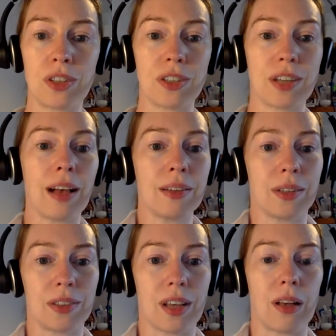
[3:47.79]
to tell
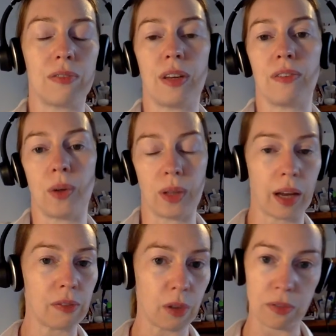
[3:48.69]
yourself if your
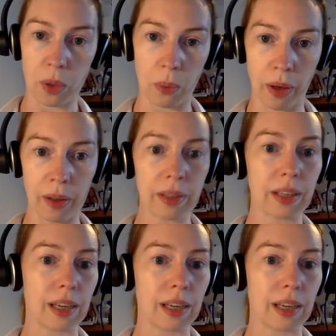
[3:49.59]
life or if your work